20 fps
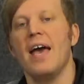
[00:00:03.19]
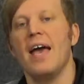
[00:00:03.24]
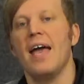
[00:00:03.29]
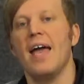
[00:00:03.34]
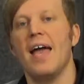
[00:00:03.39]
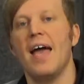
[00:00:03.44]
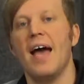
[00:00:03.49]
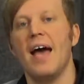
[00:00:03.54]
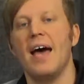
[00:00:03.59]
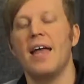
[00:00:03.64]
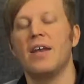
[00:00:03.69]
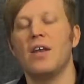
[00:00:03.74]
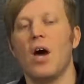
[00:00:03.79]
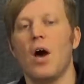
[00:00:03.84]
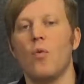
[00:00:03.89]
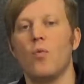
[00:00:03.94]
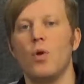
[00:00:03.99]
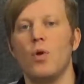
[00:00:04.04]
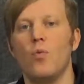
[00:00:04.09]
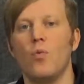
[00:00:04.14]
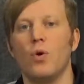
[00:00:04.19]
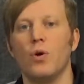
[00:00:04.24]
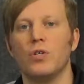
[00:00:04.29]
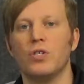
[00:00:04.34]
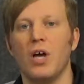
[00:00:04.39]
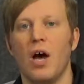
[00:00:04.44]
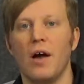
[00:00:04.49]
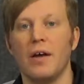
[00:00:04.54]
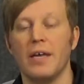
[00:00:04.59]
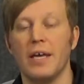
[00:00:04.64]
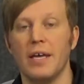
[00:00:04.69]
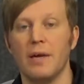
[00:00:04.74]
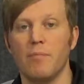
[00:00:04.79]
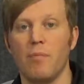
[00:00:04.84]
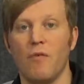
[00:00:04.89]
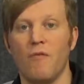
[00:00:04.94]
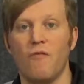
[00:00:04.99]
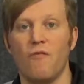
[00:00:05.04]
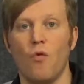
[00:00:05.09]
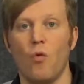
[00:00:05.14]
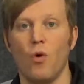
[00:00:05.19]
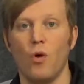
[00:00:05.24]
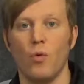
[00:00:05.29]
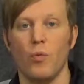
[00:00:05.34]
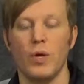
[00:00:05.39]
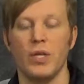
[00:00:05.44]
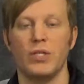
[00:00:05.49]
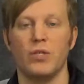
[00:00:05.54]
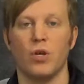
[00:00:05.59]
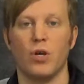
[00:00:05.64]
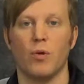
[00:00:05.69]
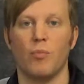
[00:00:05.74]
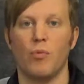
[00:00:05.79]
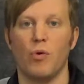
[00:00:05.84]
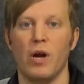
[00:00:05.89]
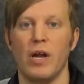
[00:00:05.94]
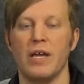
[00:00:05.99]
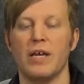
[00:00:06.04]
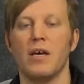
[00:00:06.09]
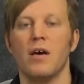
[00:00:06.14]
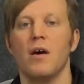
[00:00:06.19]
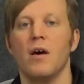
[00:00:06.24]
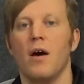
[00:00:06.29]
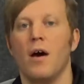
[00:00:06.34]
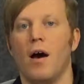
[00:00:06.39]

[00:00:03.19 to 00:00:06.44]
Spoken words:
and we were talking before we took a break